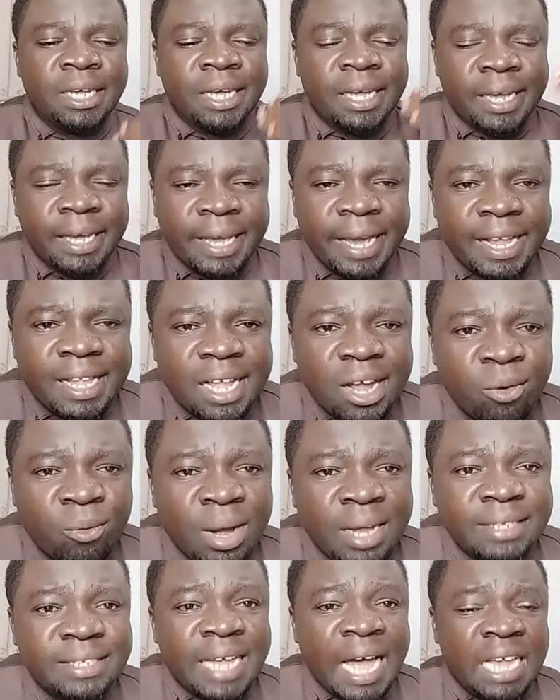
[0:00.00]
Kenya
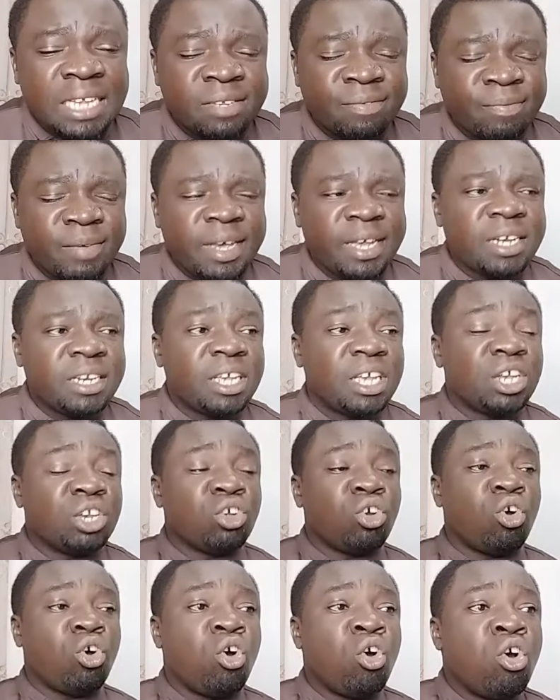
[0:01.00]
Kwanza has failed
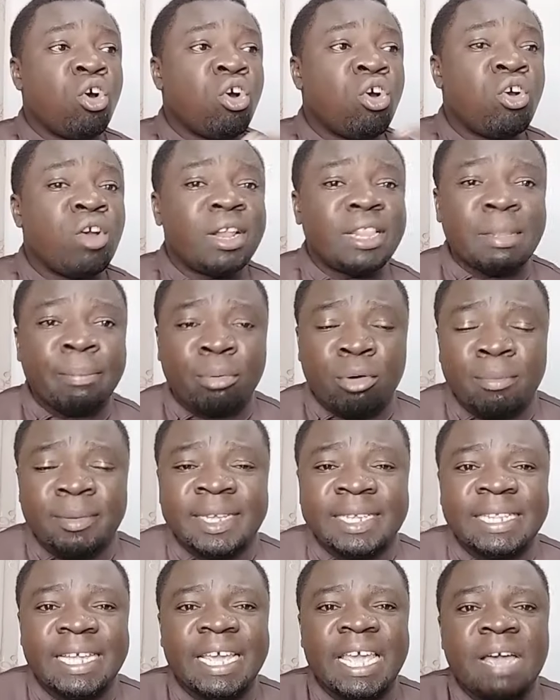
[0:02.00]
in all the
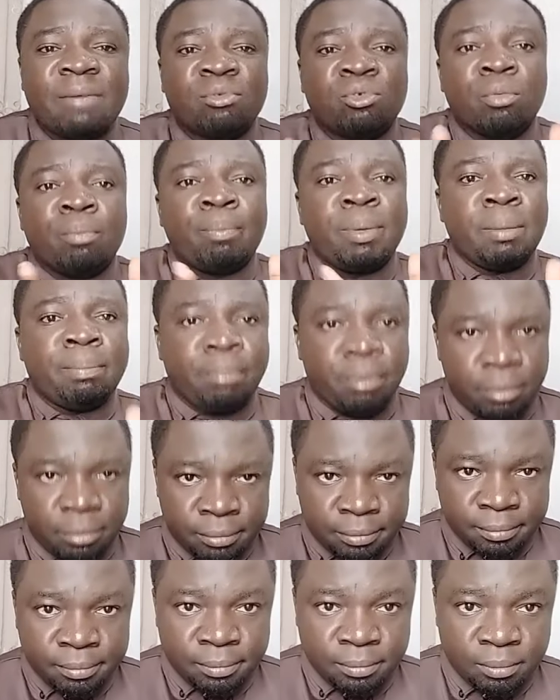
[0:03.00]
promises they gave to people.
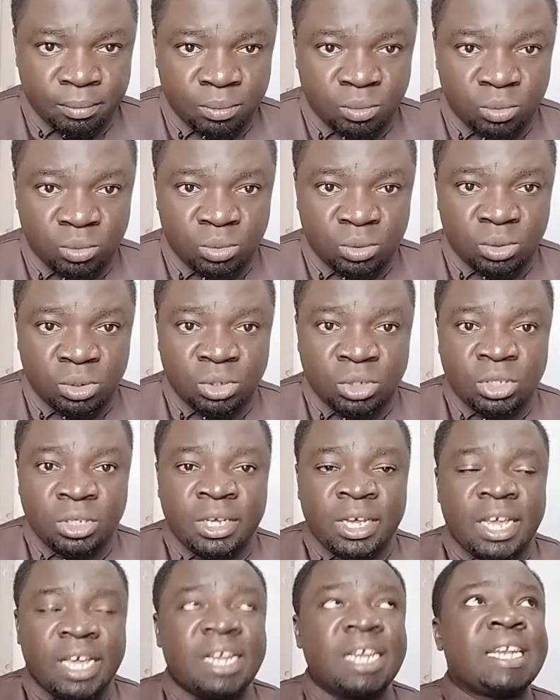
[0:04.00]

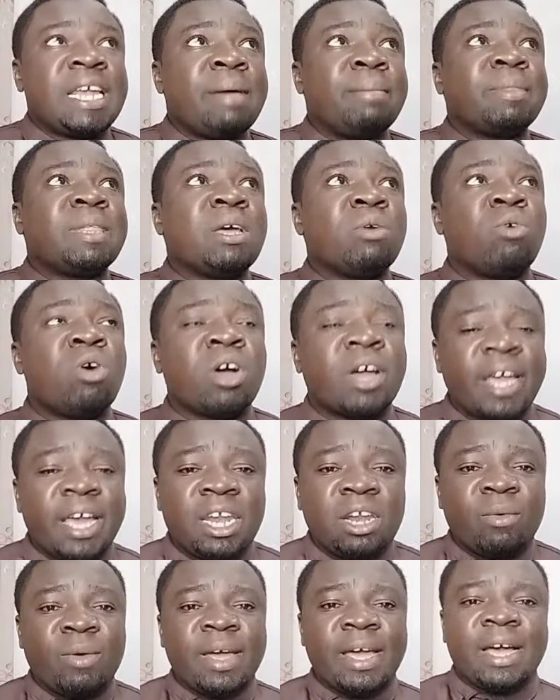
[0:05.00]
Anytime they walk
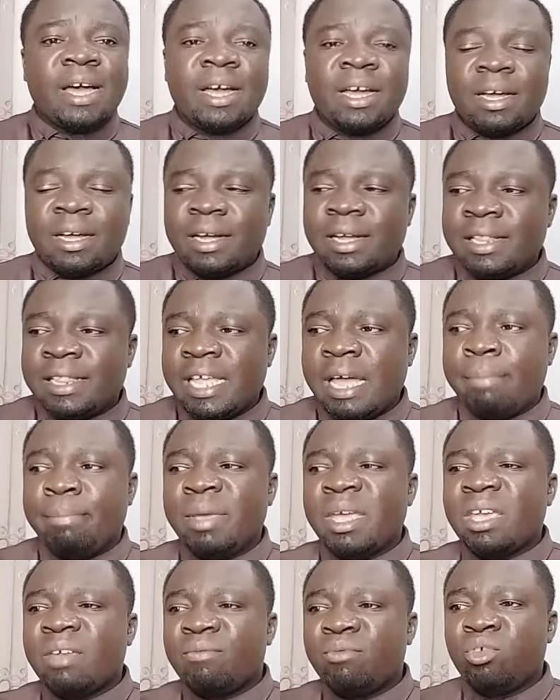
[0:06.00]
anywhere, they are
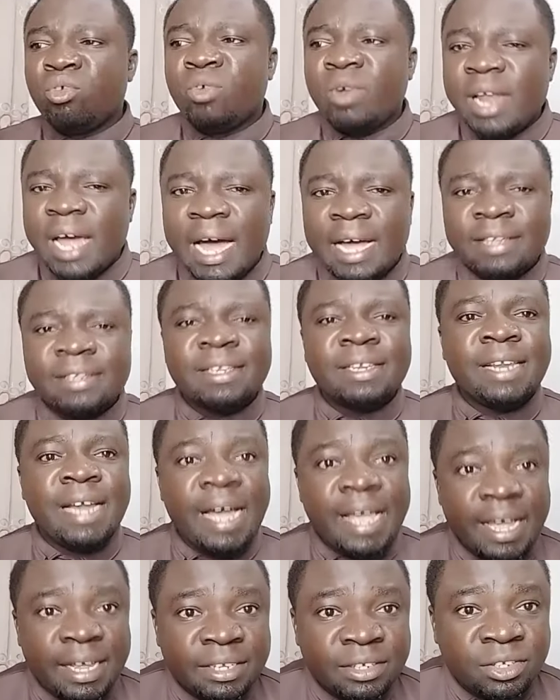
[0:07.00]
being viewed as
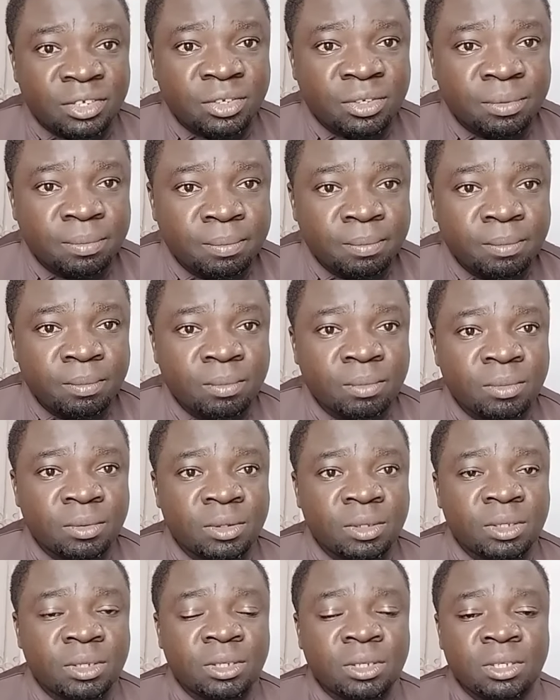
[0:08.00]
liars.
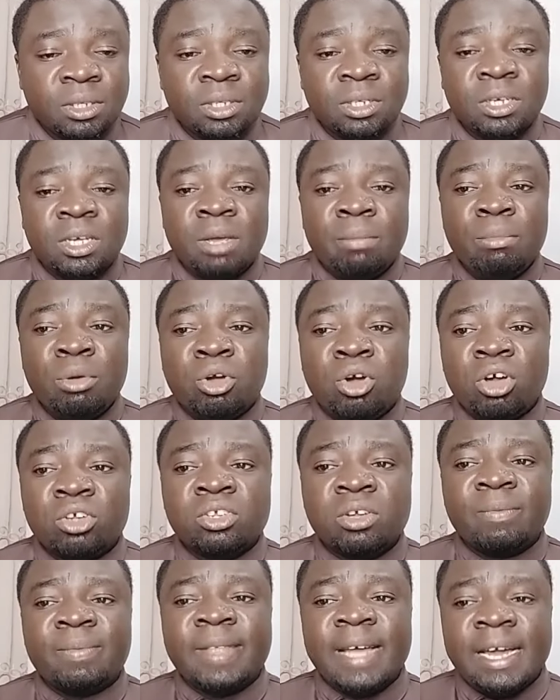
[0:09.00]
Because
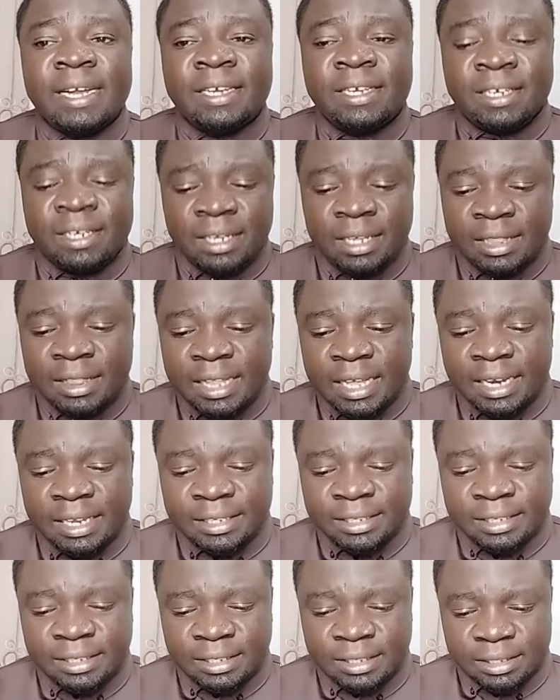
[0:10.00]
of that, there
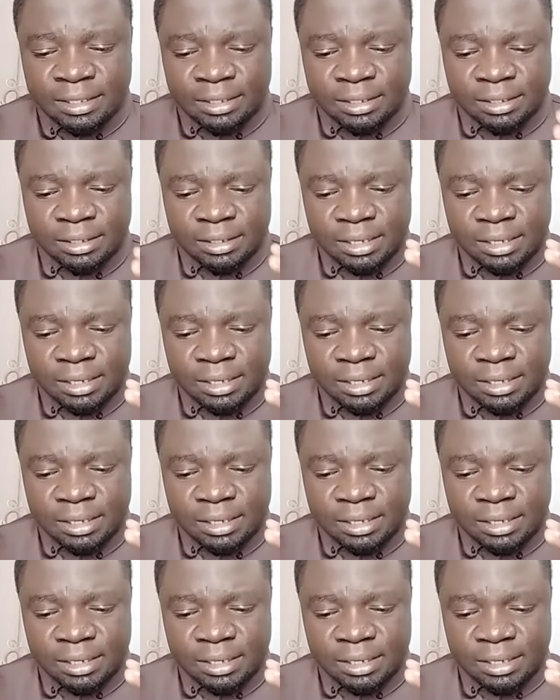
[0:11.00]
is